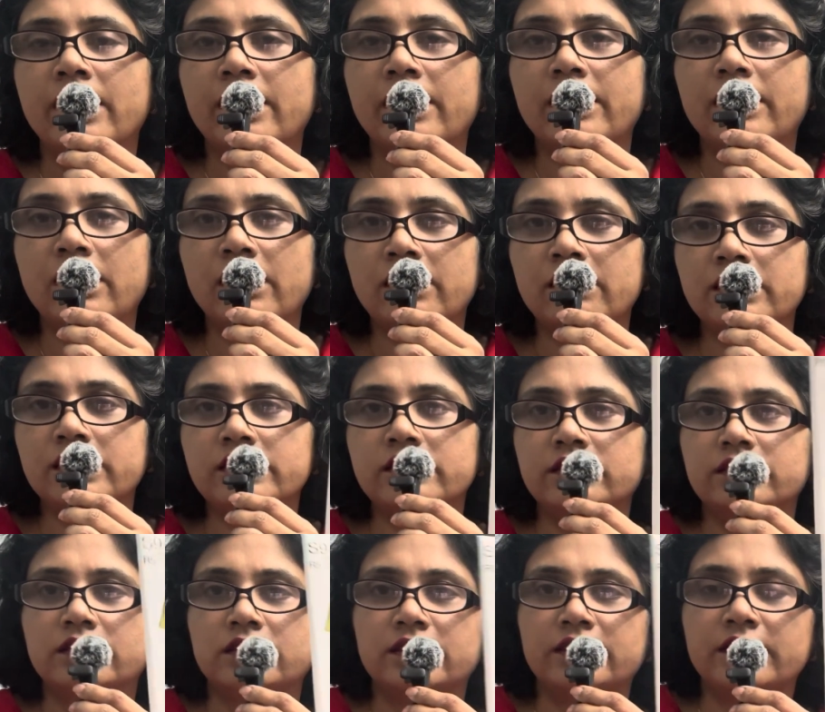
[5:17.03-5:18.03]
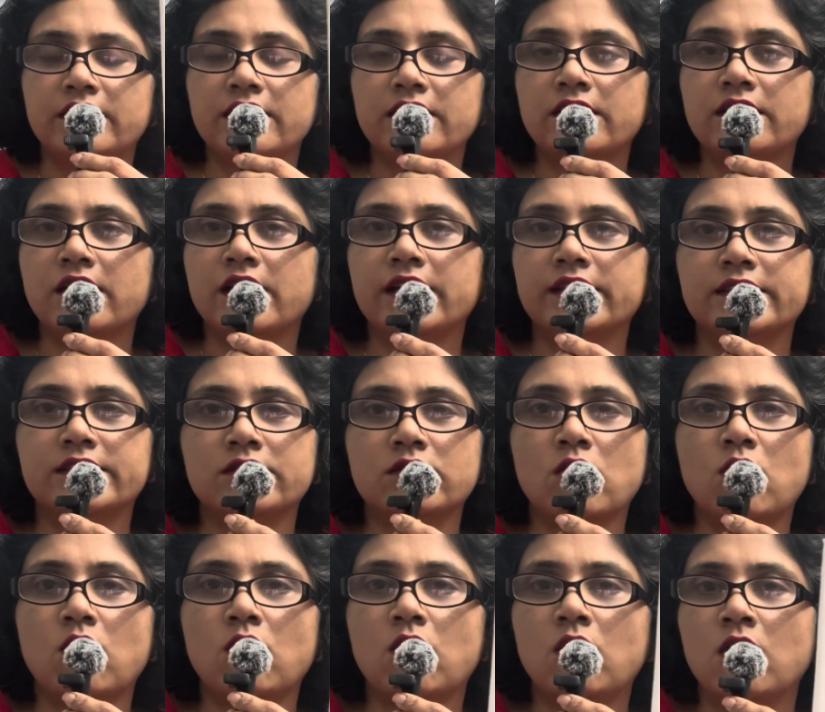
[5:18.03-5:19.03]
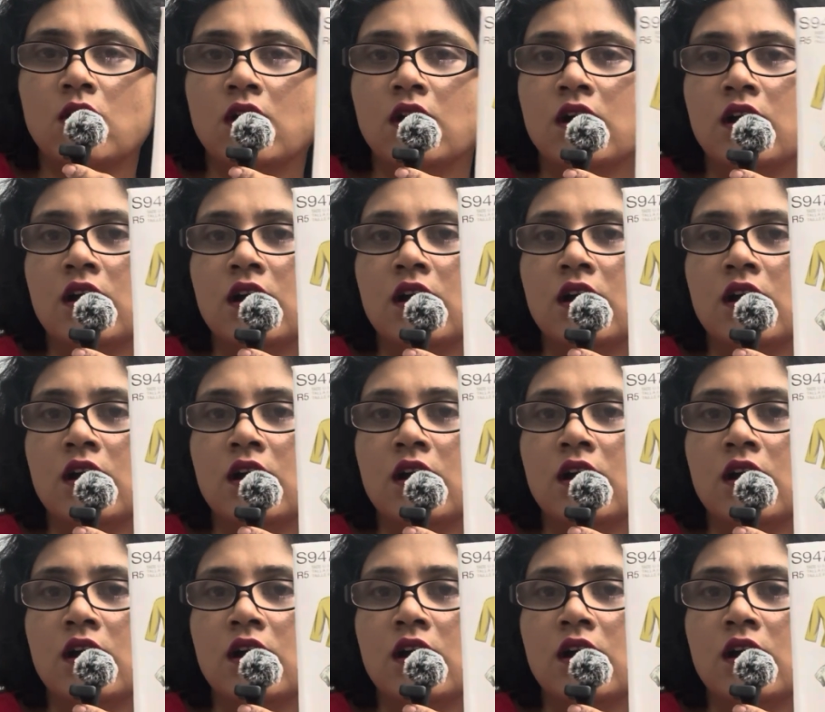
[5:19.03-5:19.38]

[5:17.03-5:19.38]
and I think I saw